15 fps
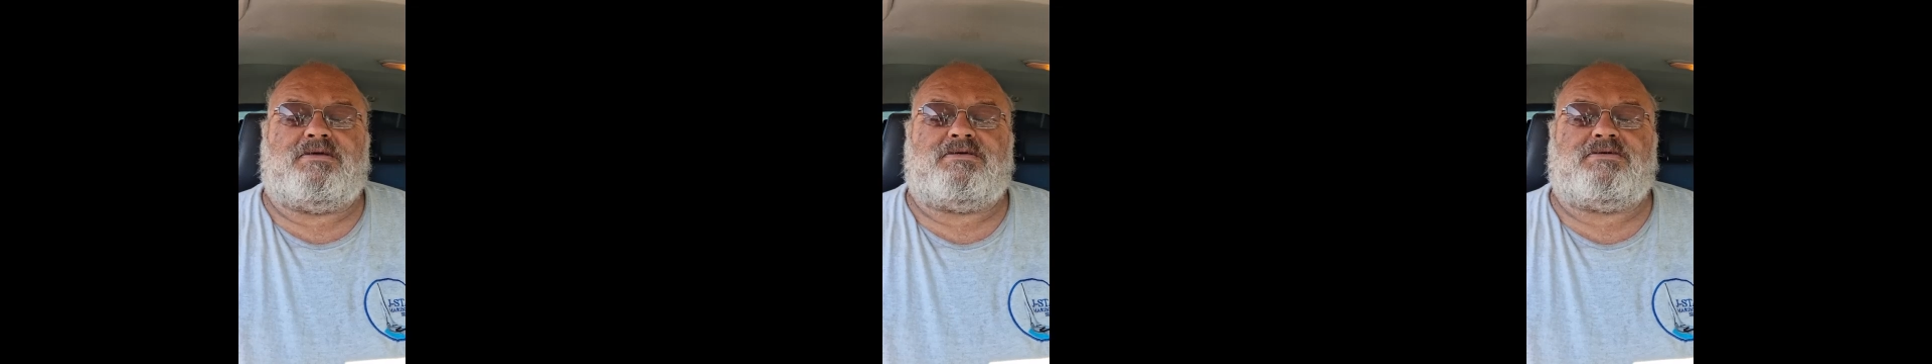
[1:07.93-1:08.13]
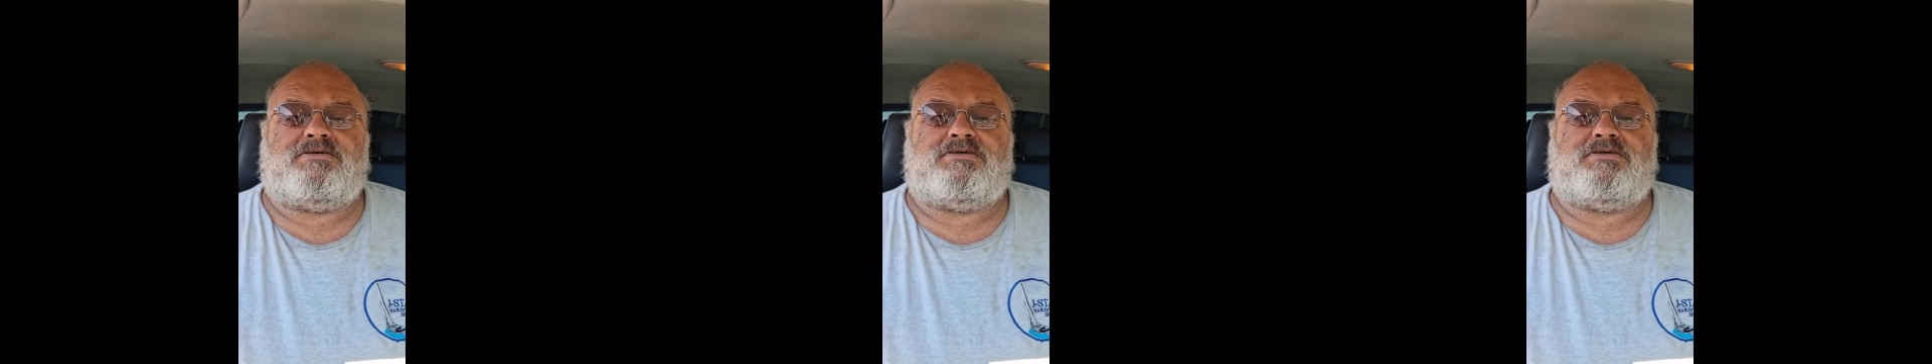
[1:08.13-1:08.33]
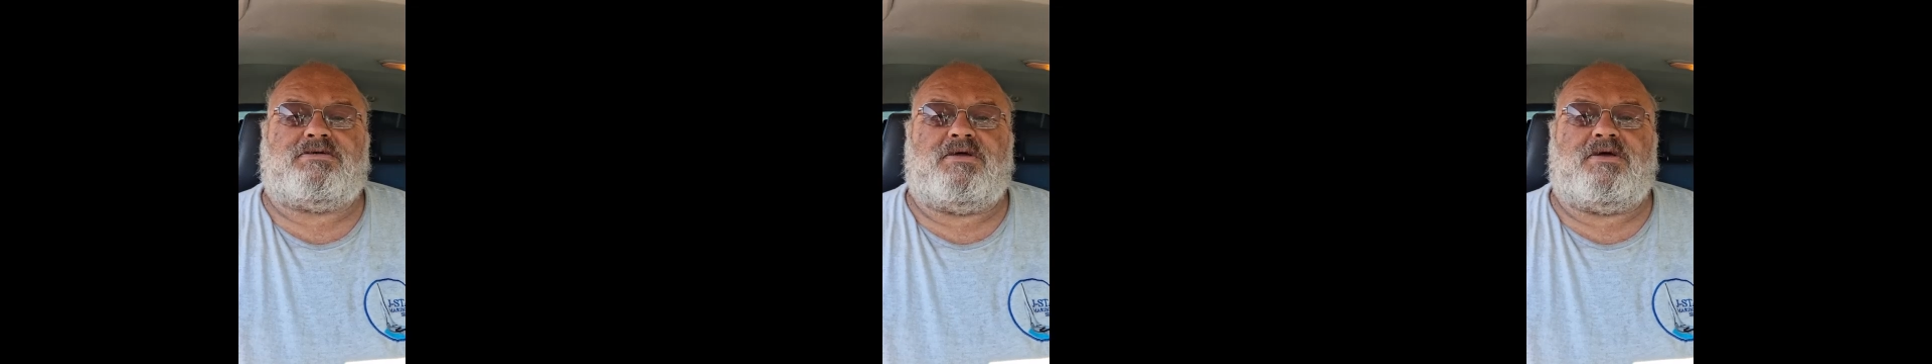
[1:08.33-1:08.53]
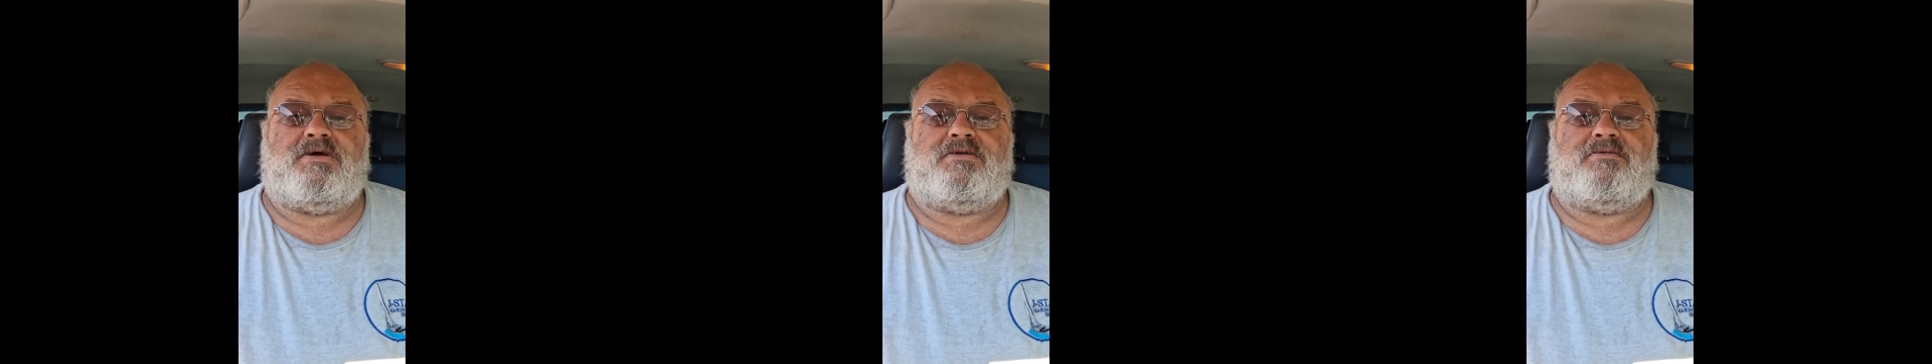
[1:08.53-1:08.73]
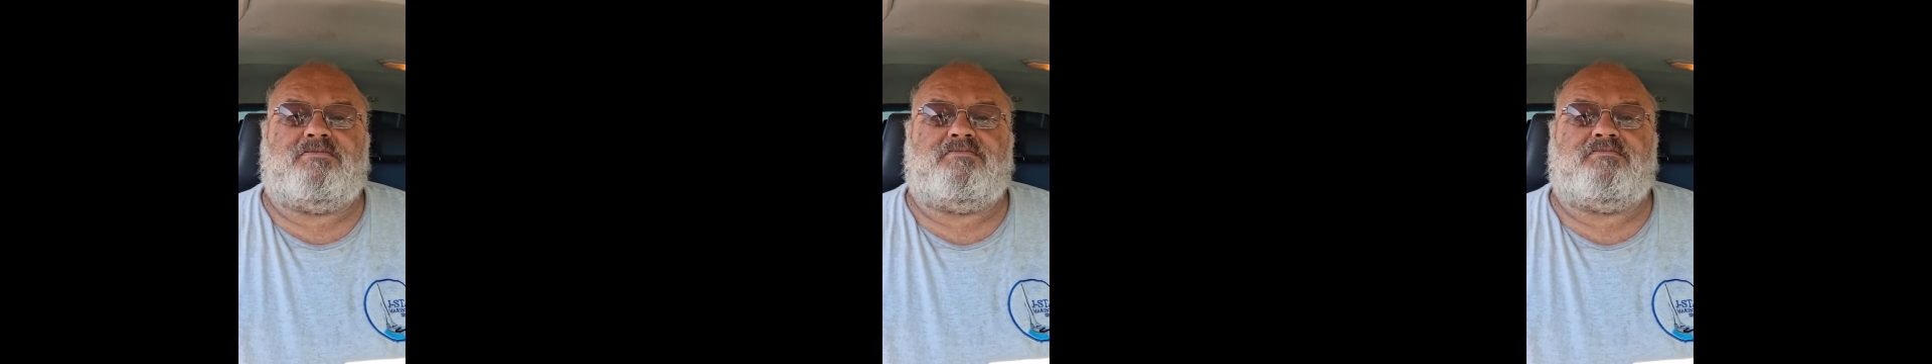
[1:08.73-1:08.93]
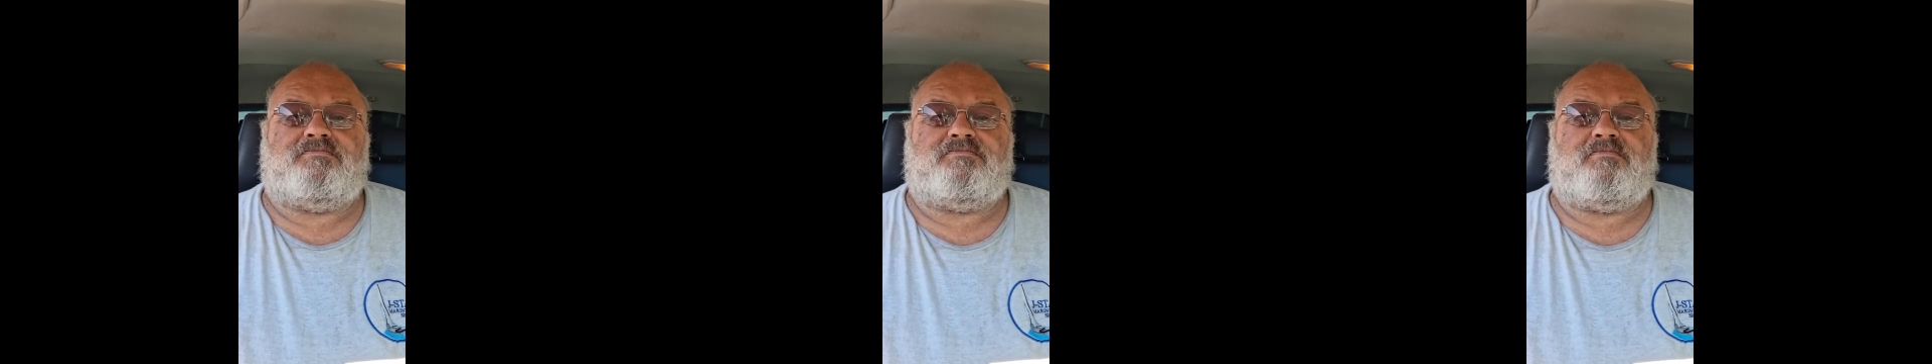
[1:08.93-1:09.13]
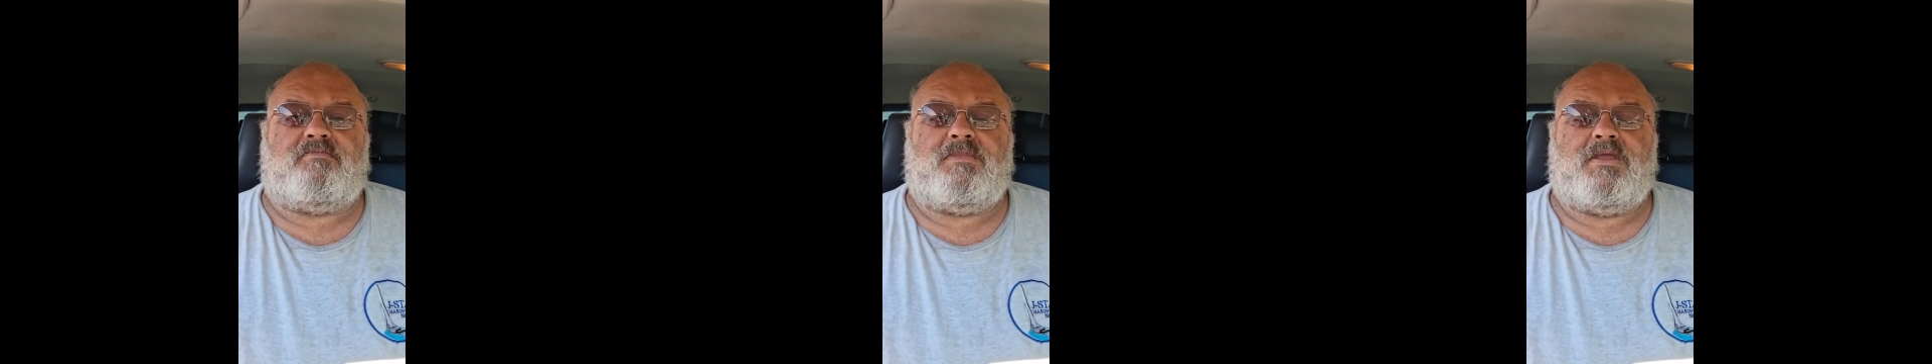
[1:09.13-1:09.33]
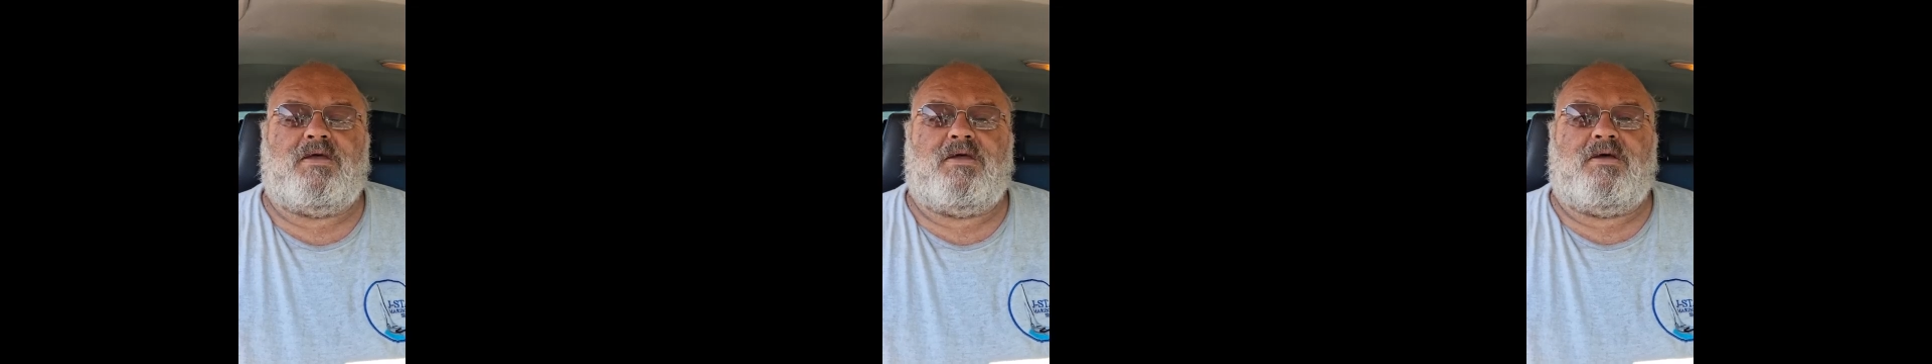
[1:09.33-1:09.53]
stern
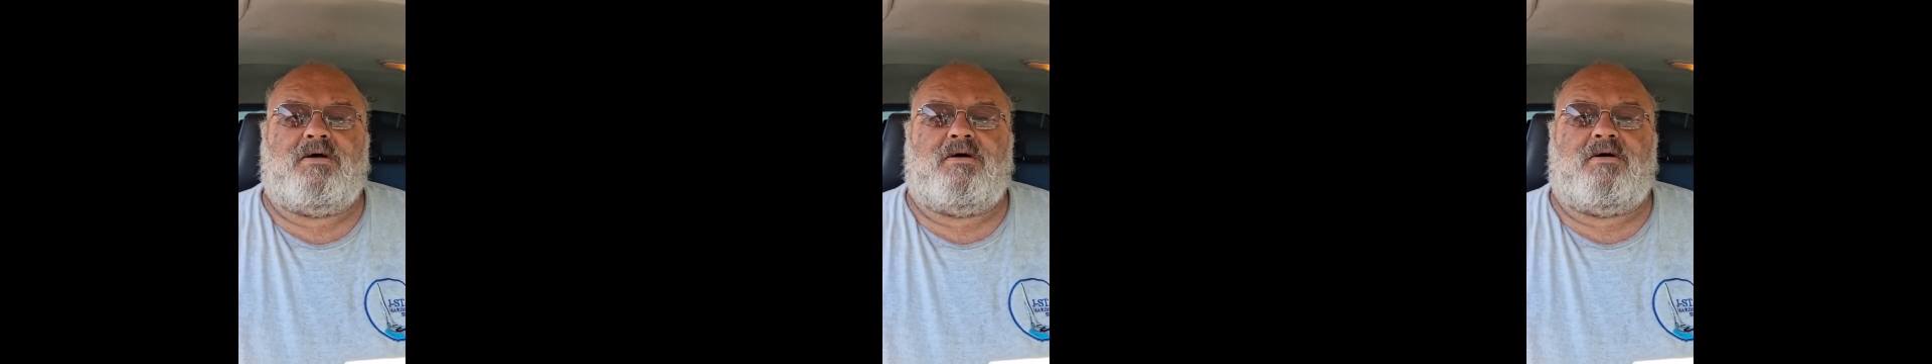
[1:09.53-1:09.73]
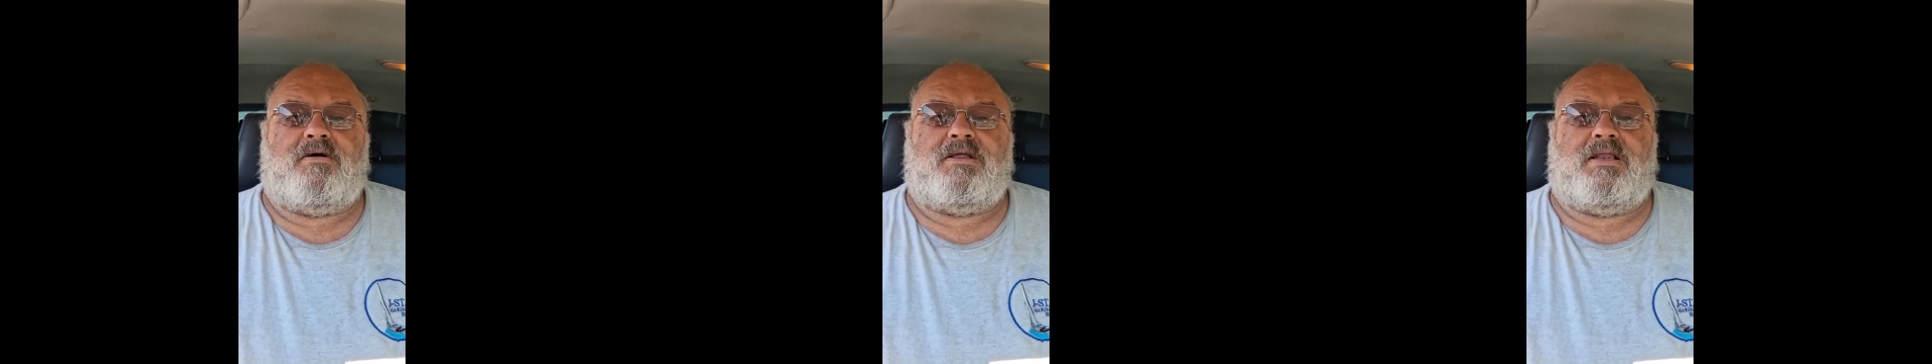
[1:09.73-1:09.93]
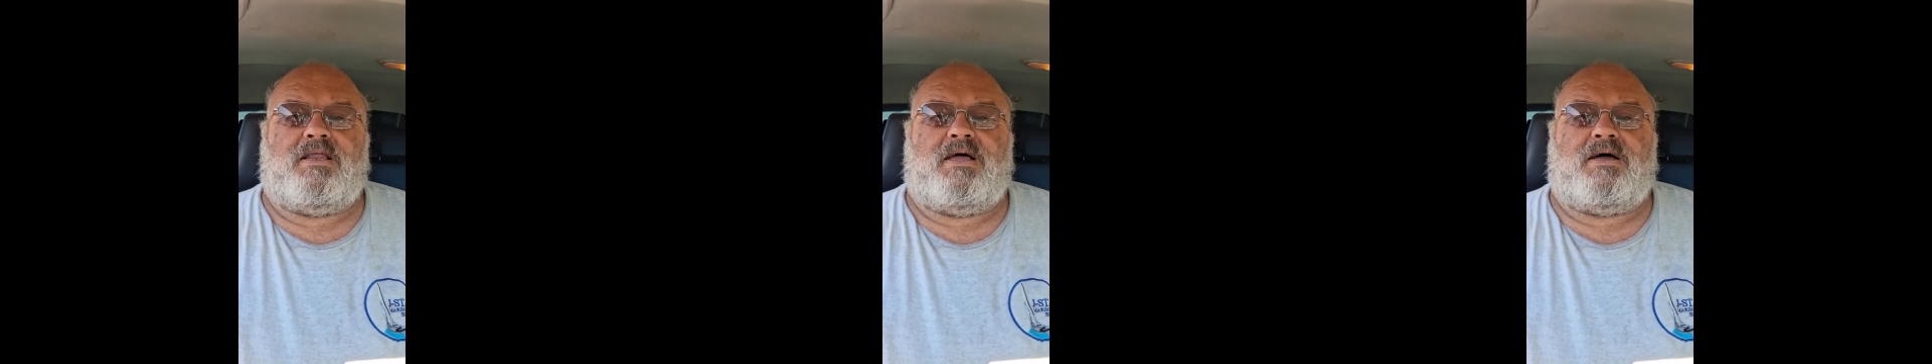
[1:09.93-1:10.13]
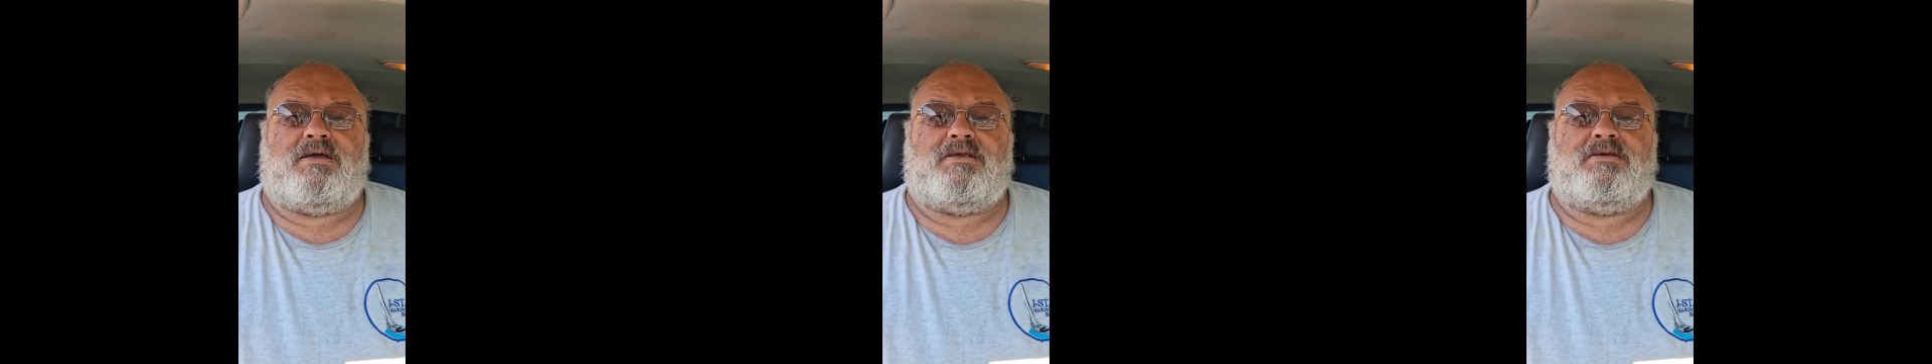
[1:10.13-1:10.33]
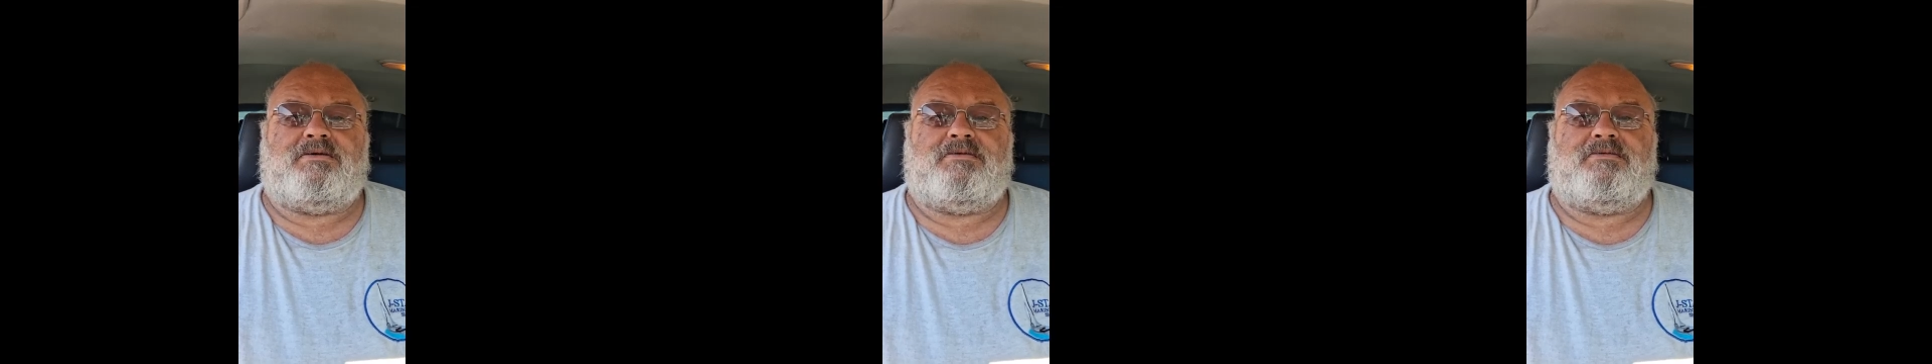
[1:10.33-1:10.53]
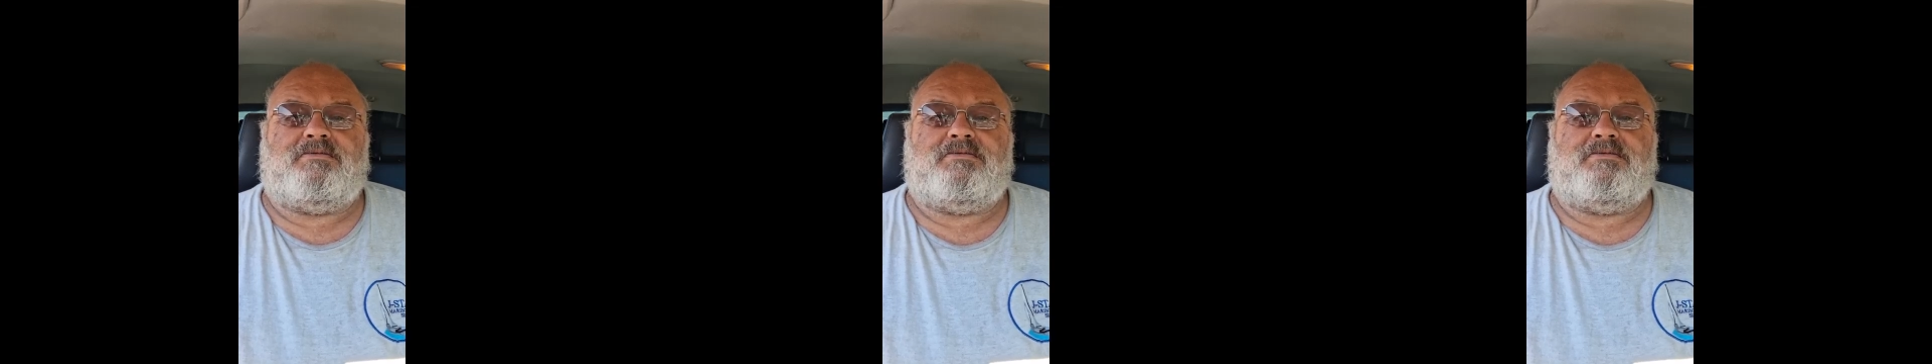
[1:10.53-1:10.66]
on a line